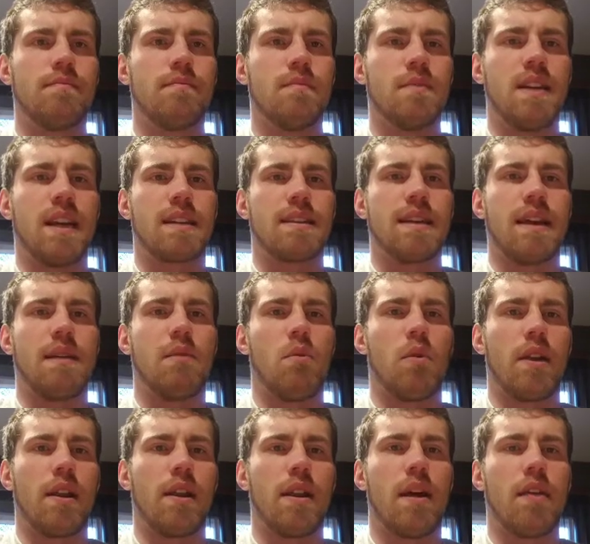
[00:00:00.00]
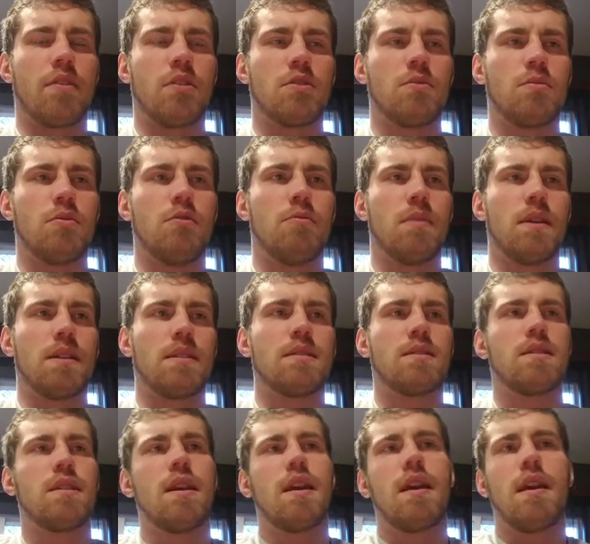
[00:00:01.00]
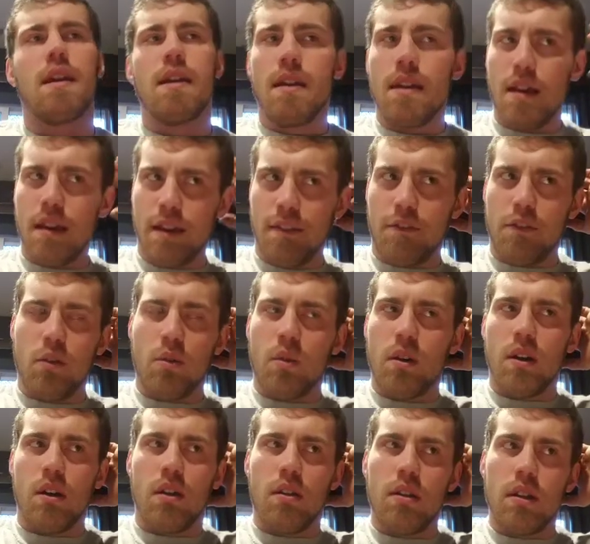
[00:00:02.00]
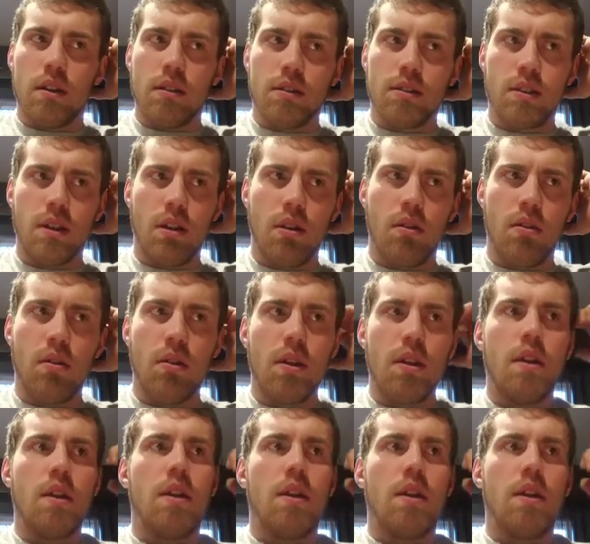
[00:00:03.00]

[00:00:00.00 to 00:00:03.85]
dictate one another's movements, if you will. So